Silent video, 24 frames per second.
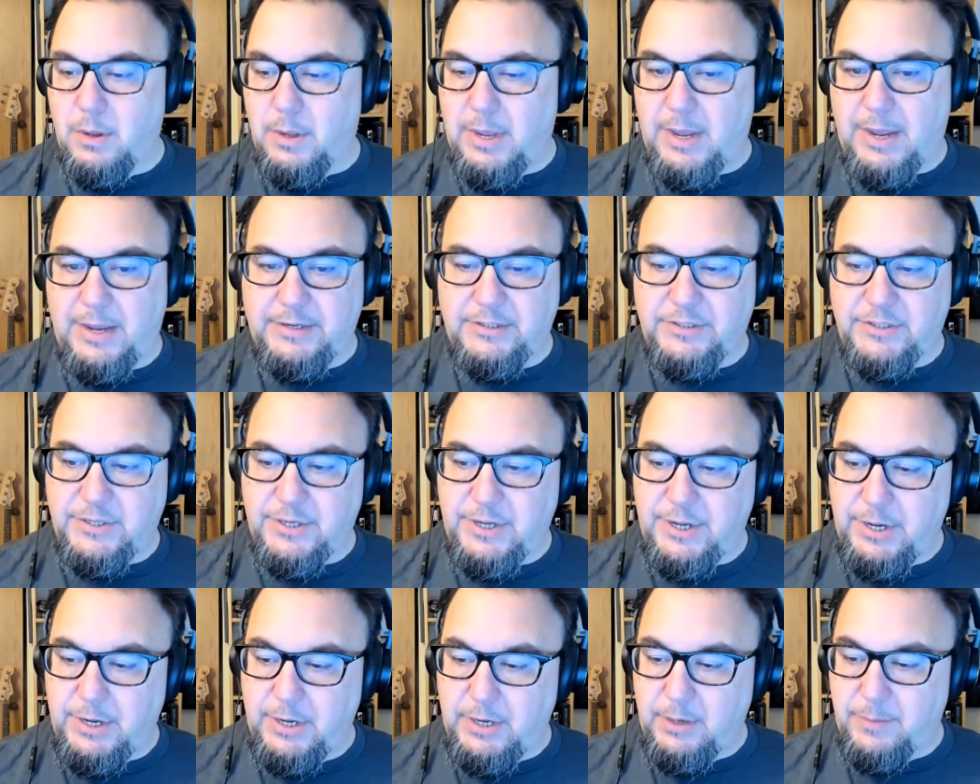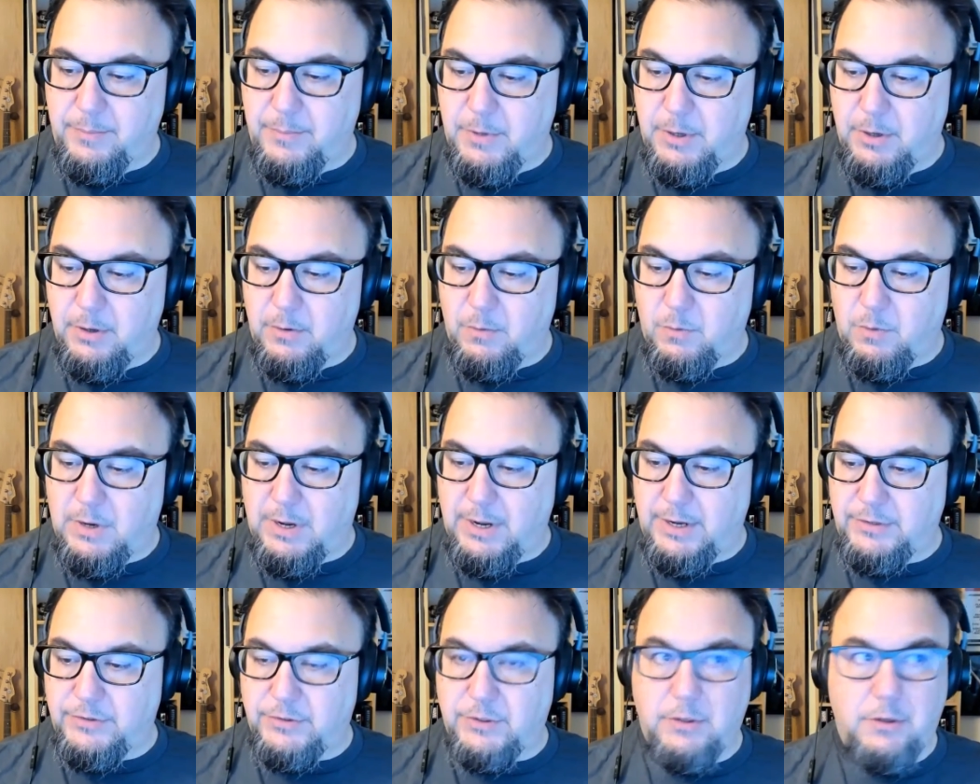a team.
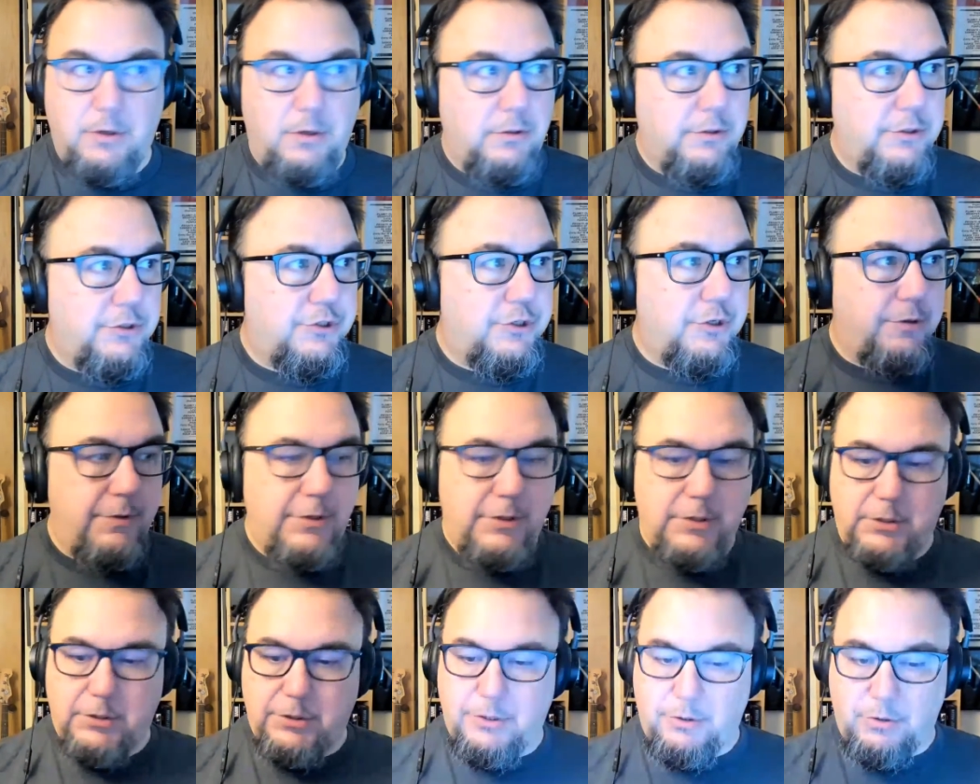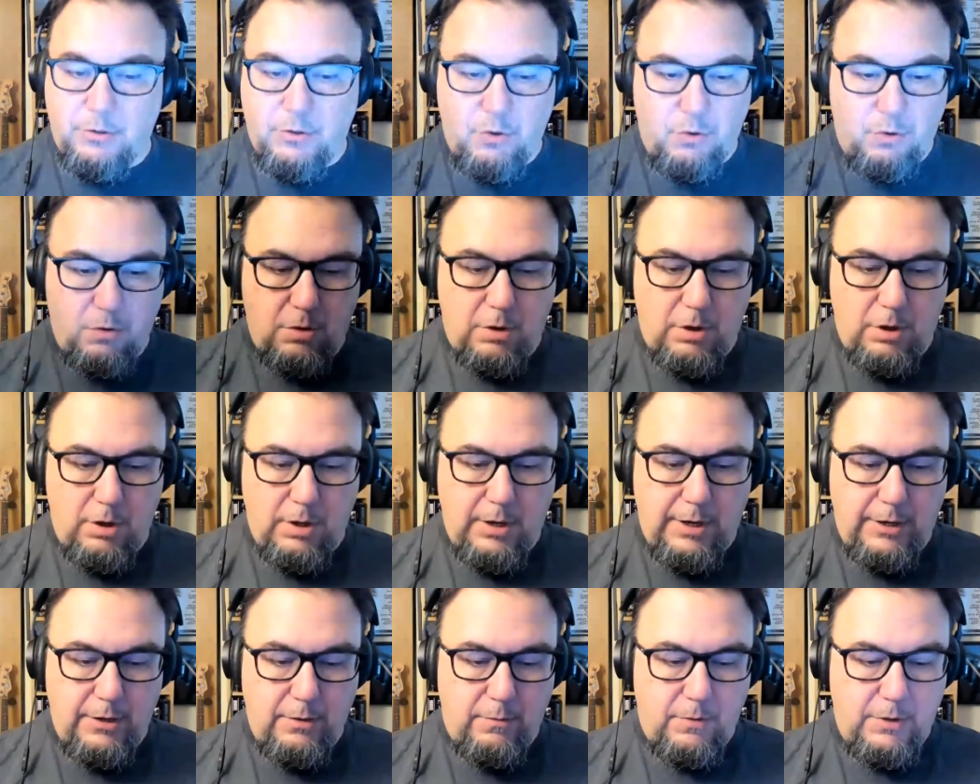Why is it only showing the little corner?
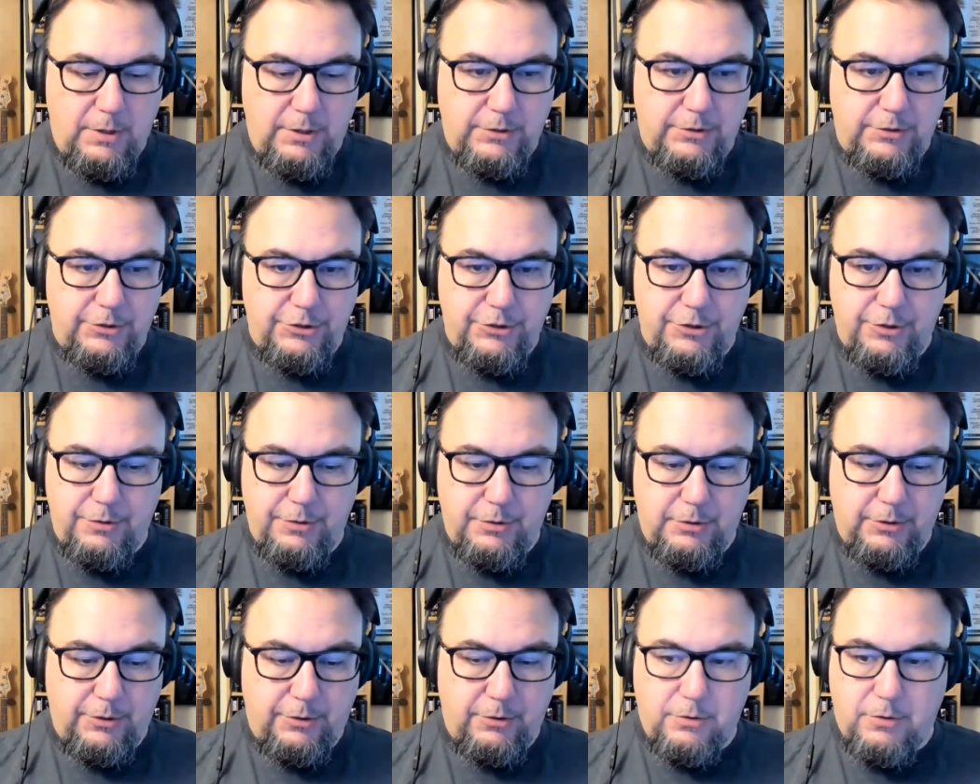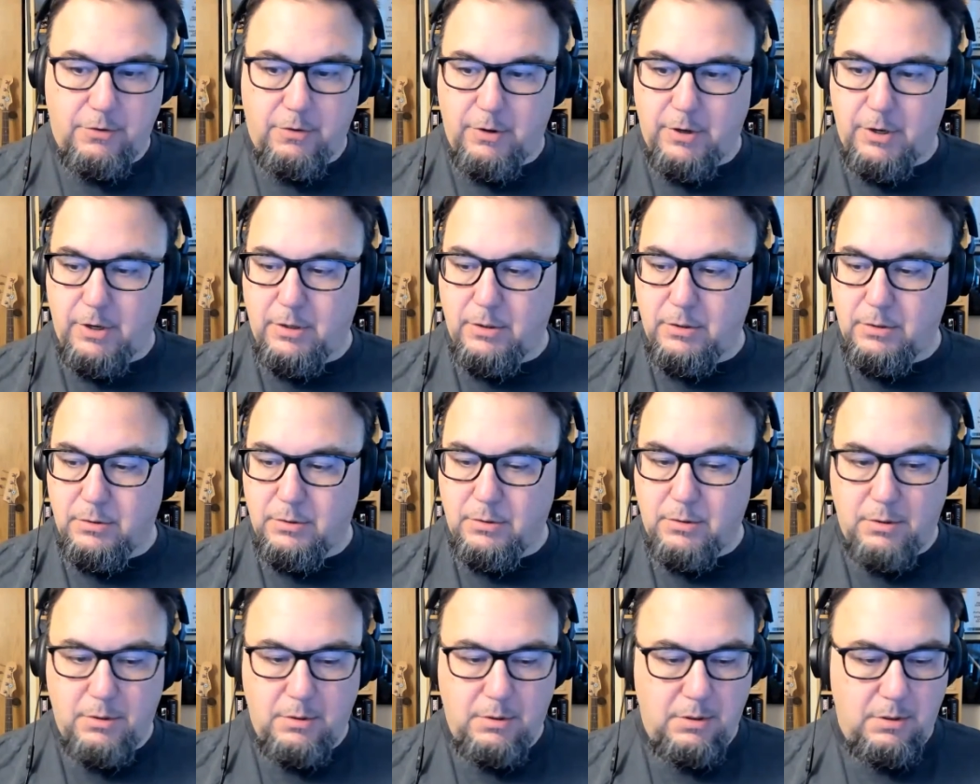I don't want it to show the little corner.
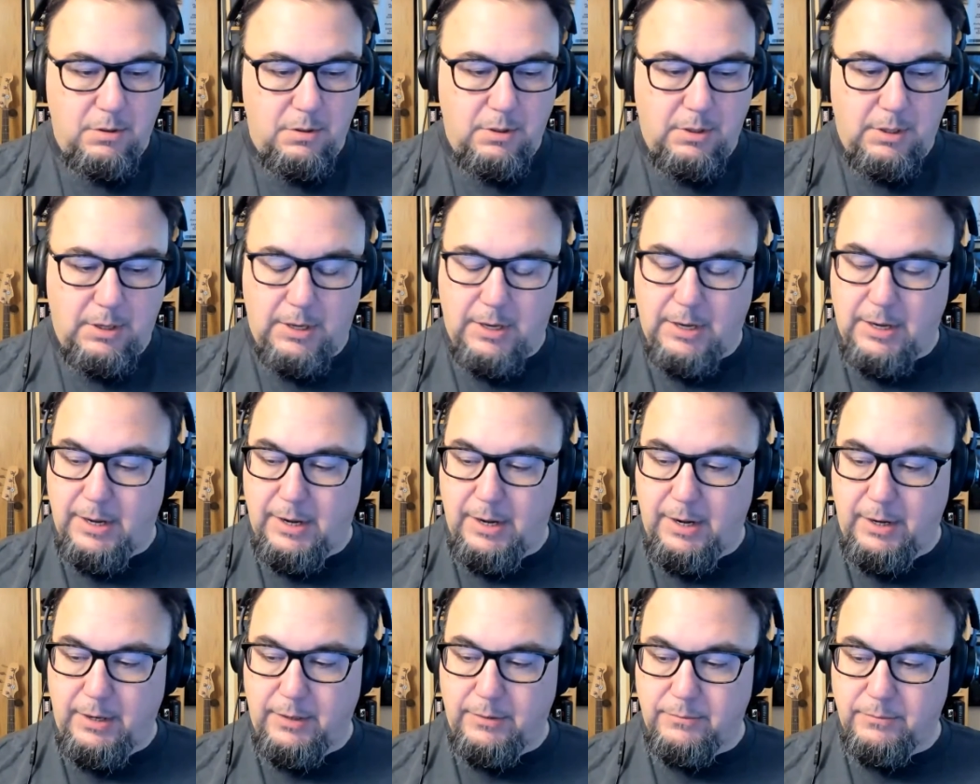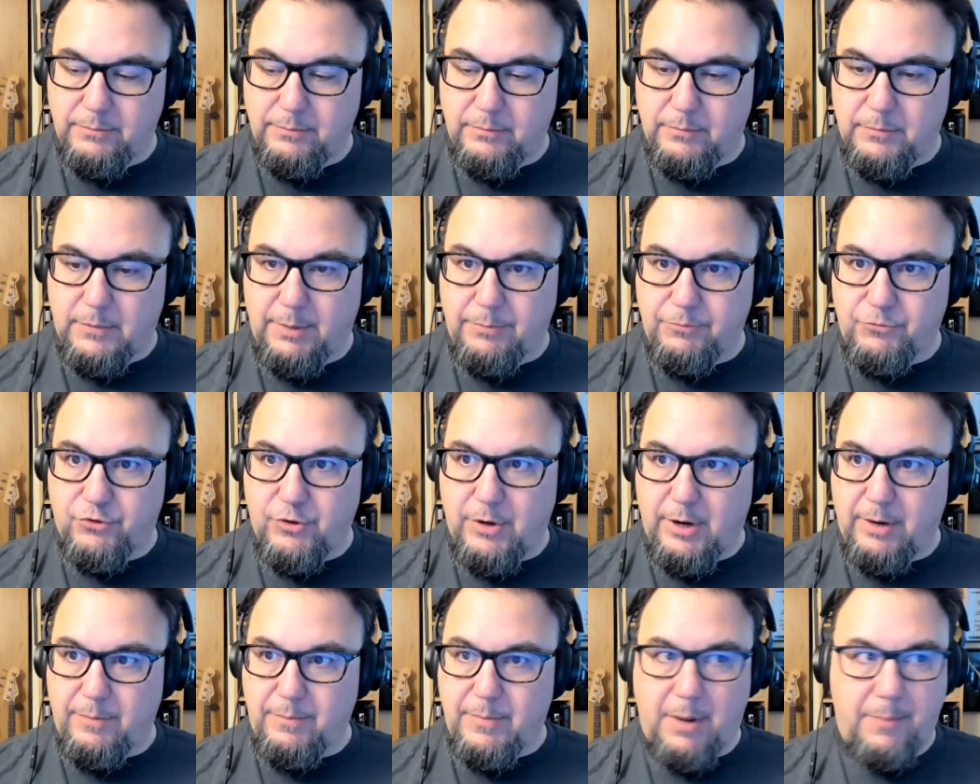I'm
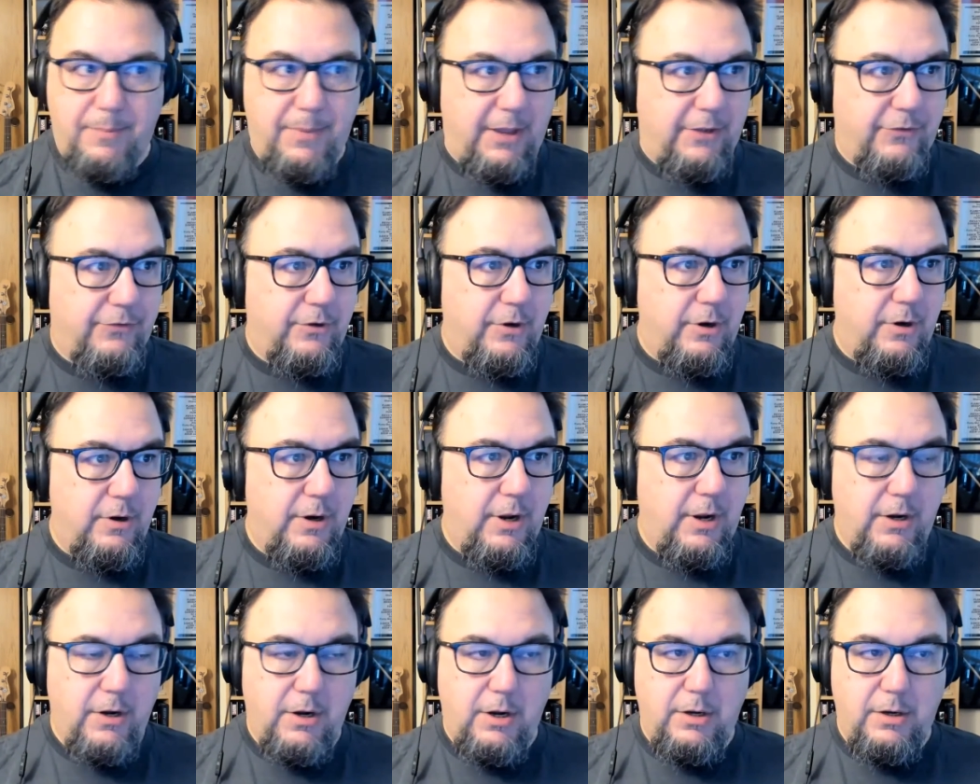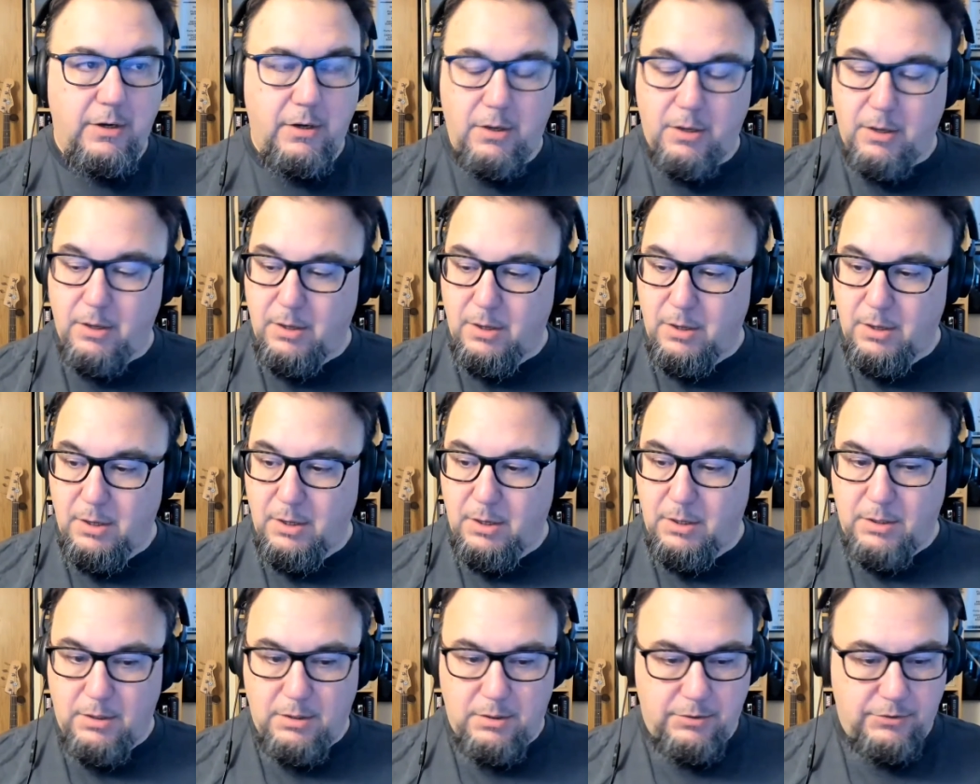trying my best here. Hang on.
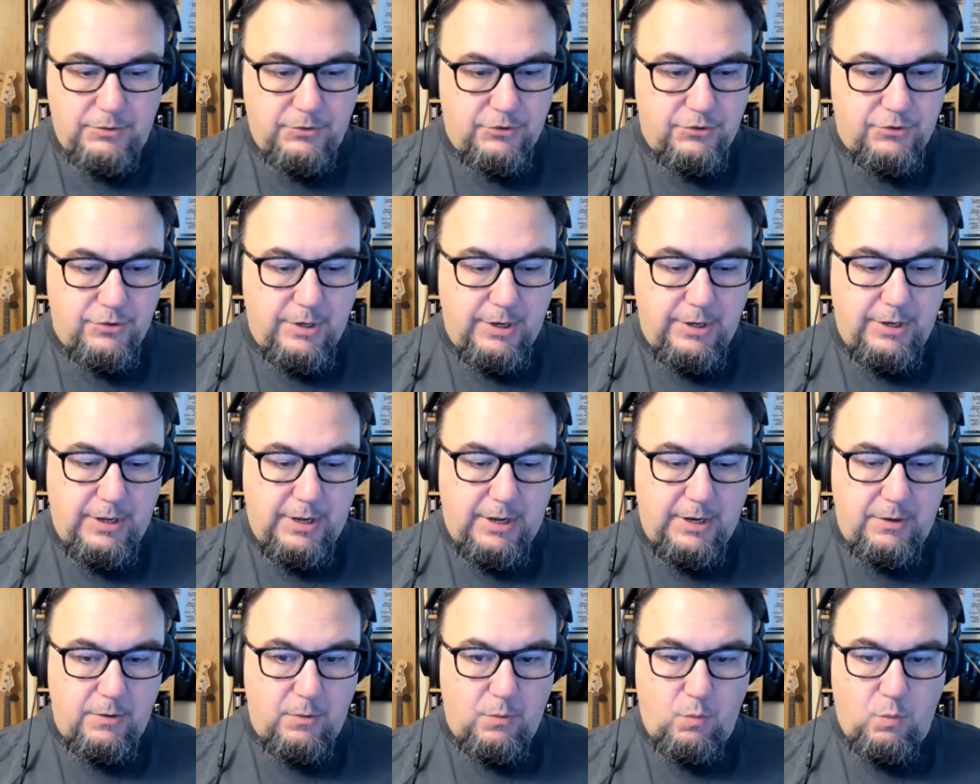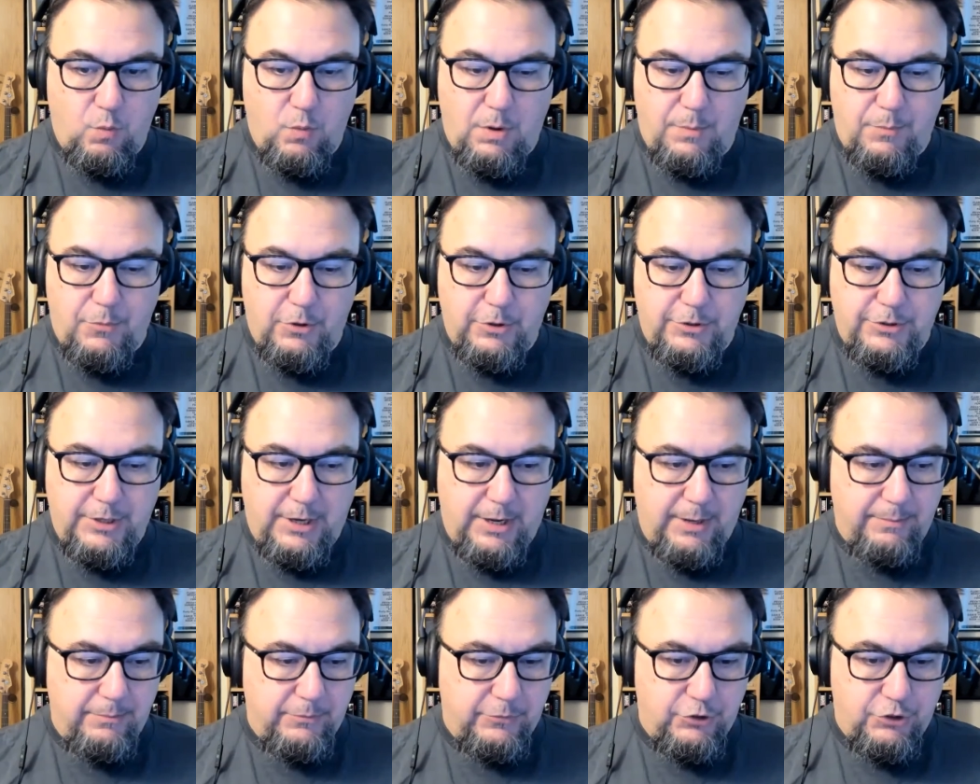Let's try that one more
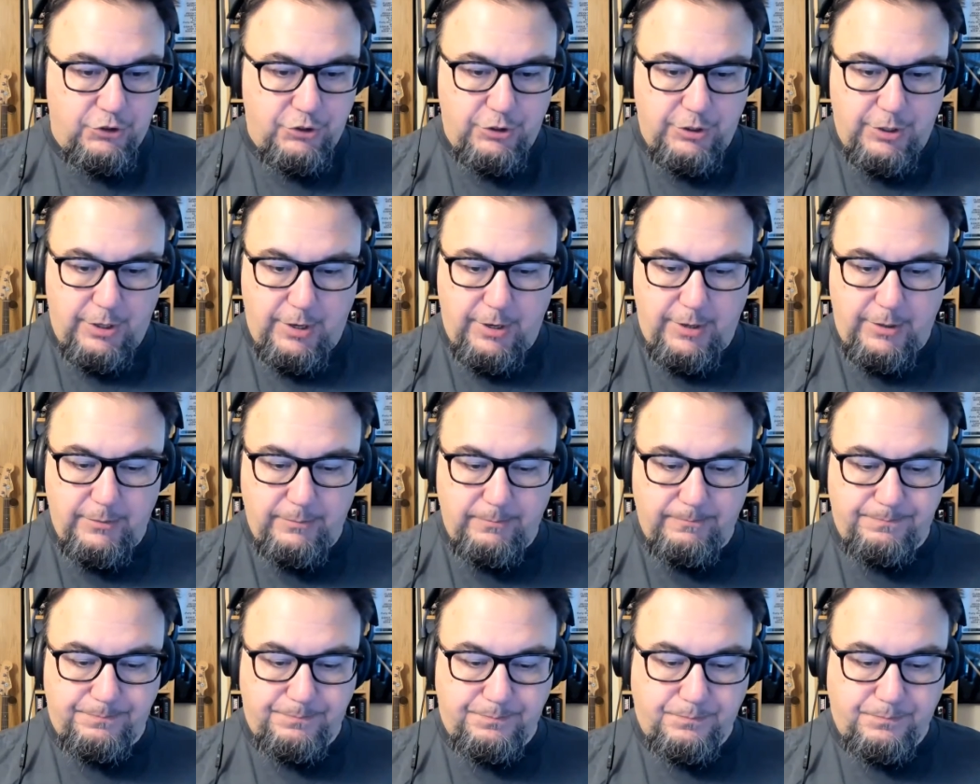time. Share.